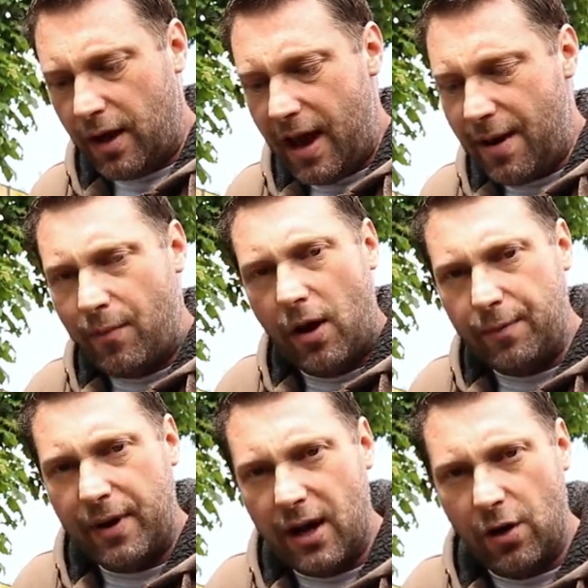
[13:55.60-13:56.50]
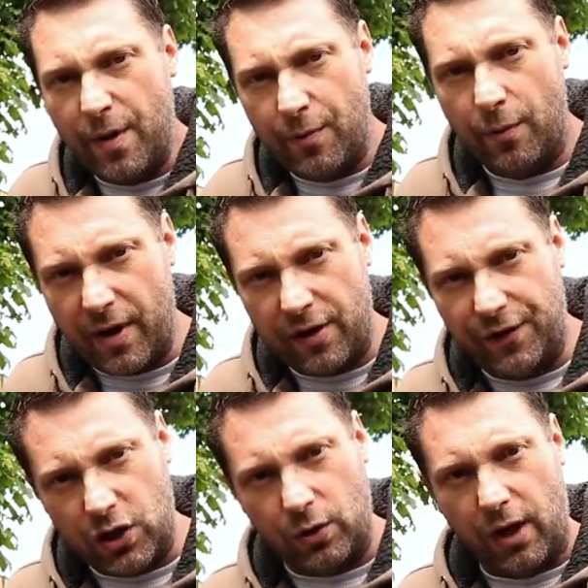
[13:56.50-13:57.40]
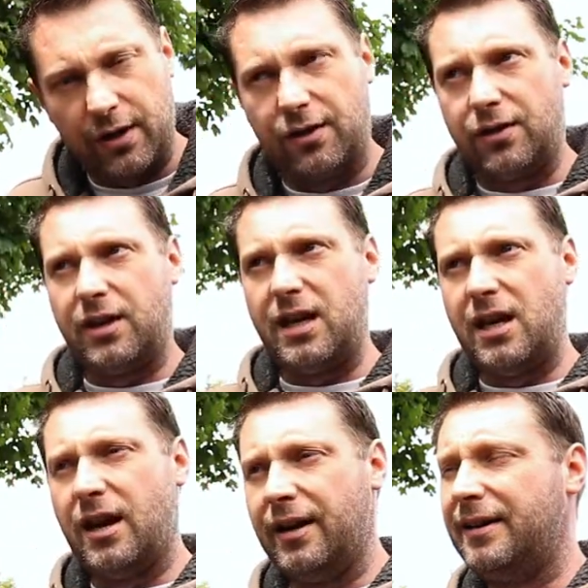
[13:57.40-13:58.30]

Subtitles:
it might be a little bit more beneficial. Like the